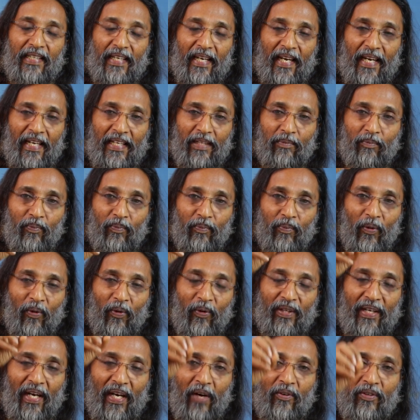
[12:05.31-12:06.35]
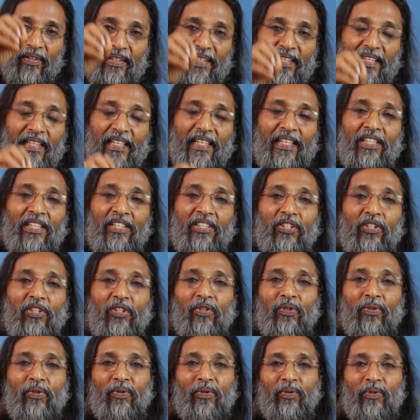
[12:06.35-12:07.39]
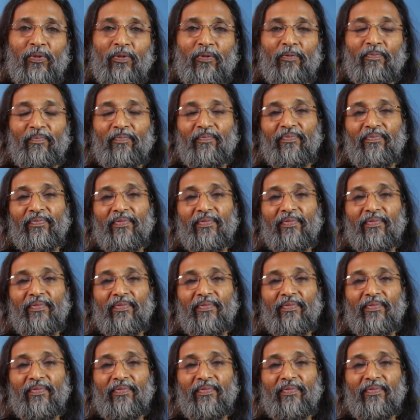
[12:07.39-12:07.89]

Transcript: can pour down into